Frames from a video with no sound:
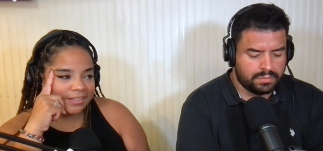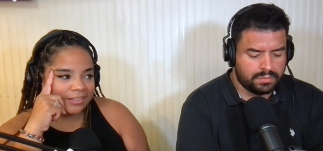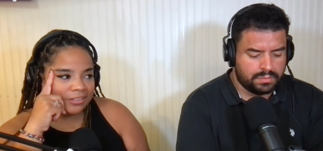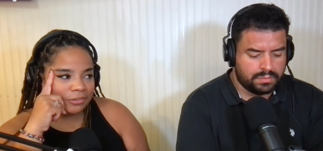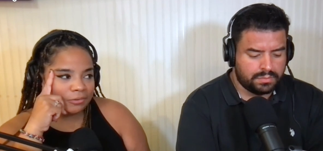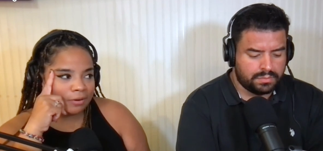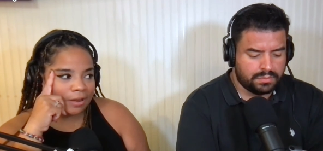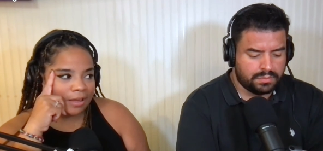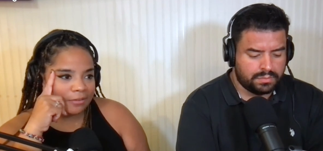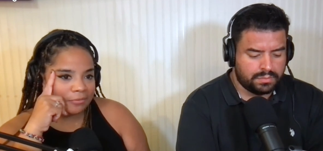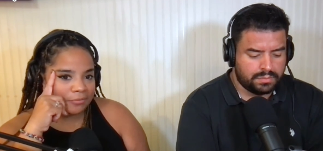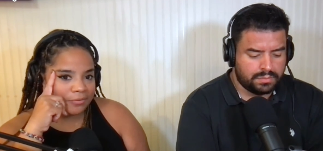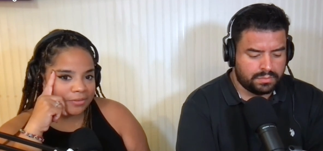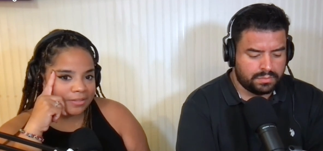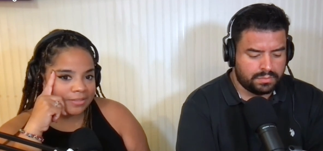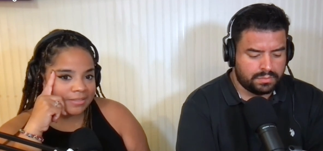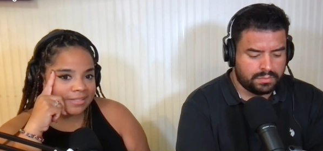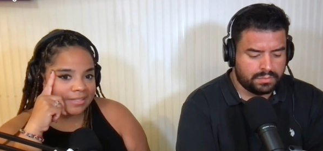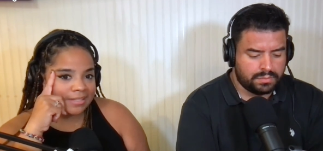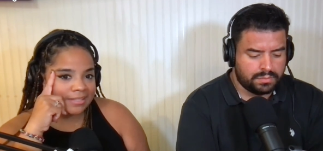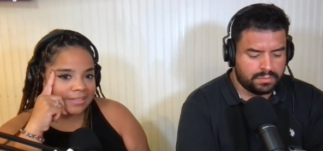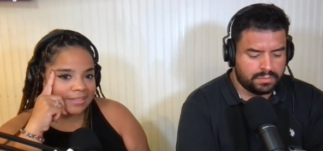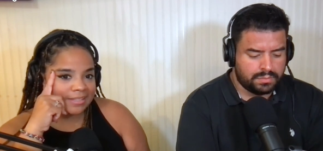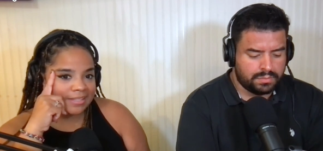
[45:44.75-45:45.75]
Speaker 1: graphics
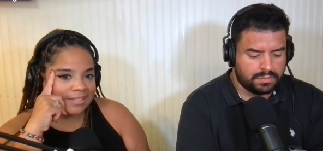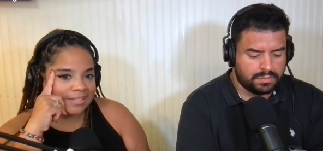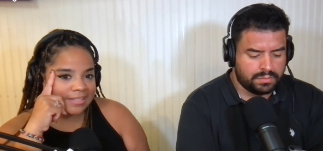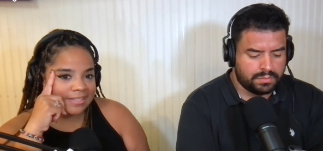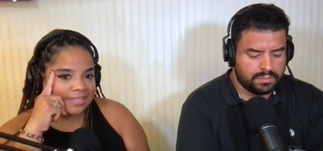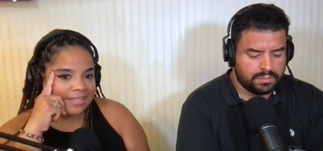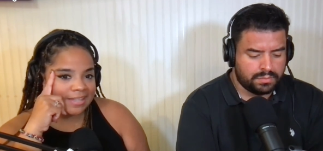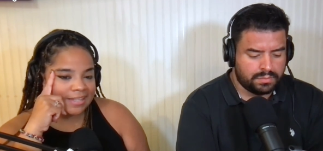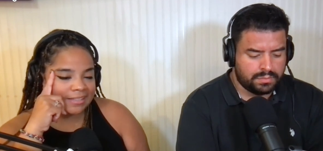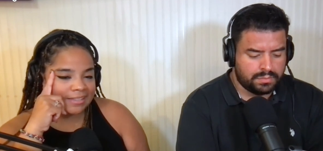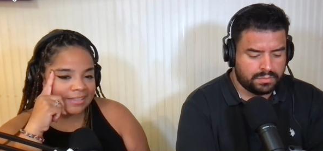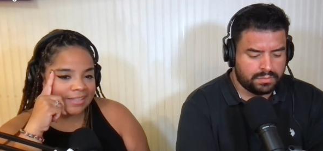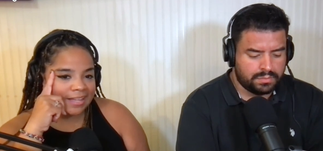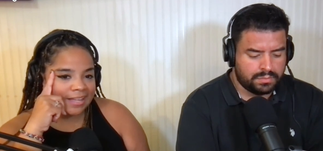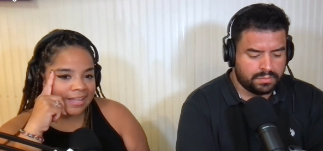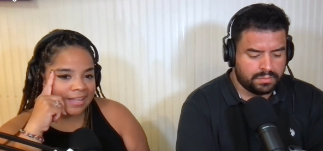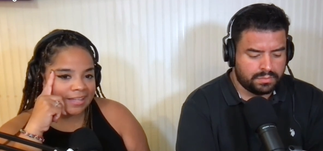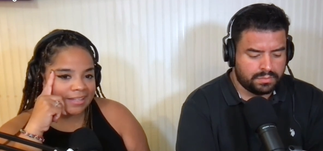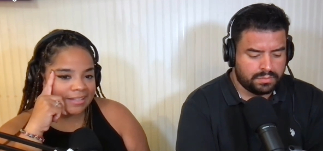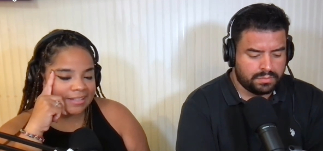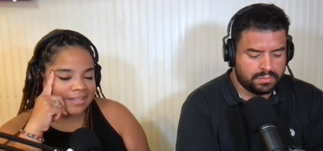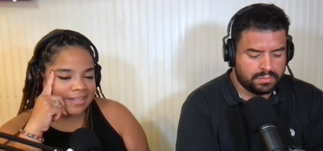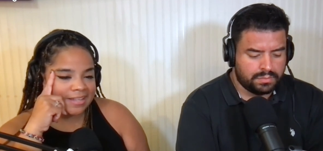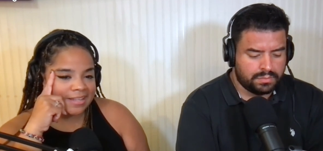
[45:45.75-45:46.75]
and things like
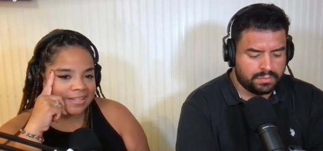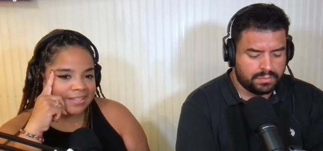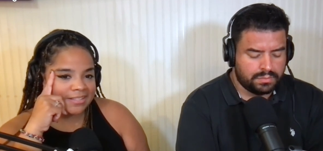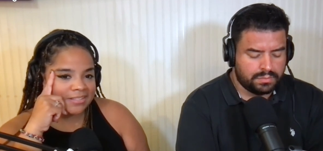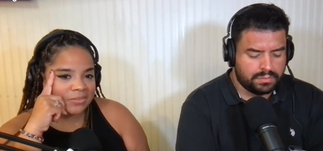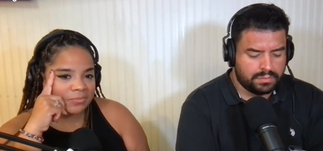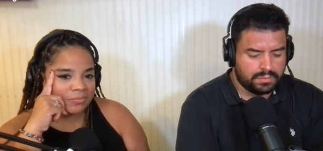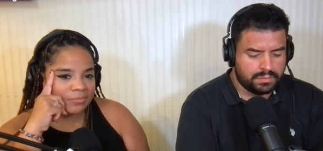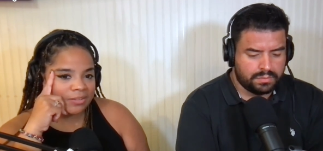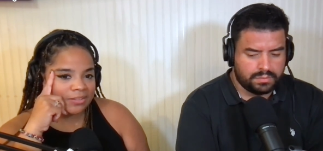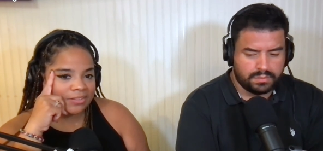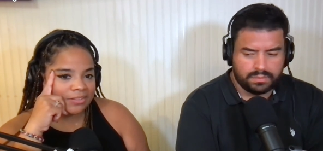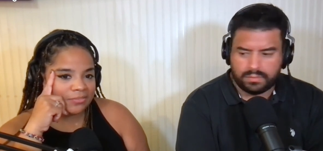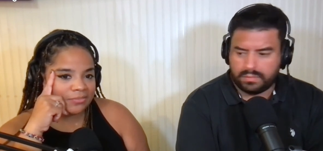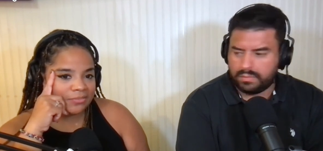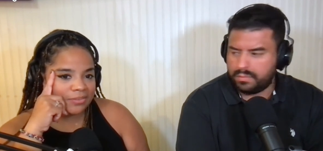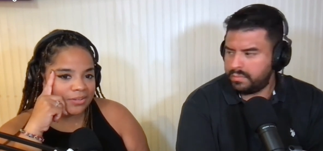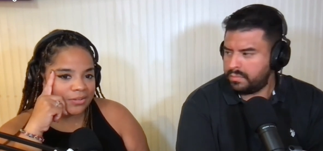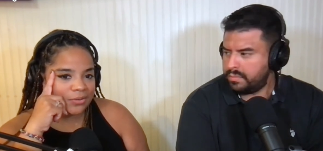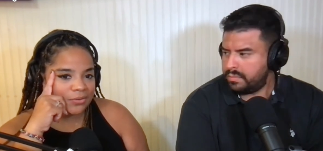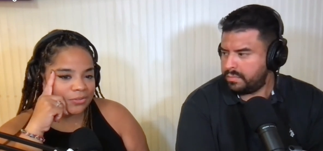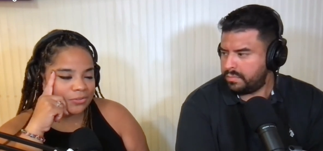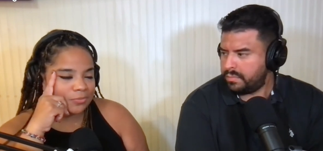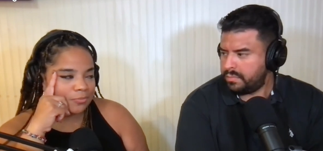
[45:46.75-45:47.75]
that, like to make the
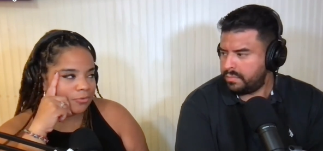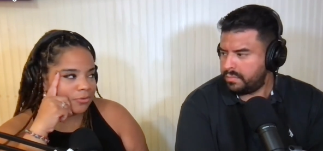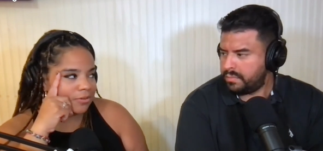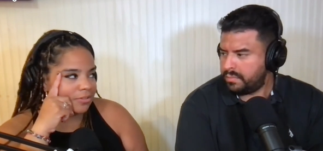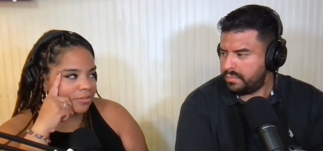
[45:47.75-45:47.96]
videos more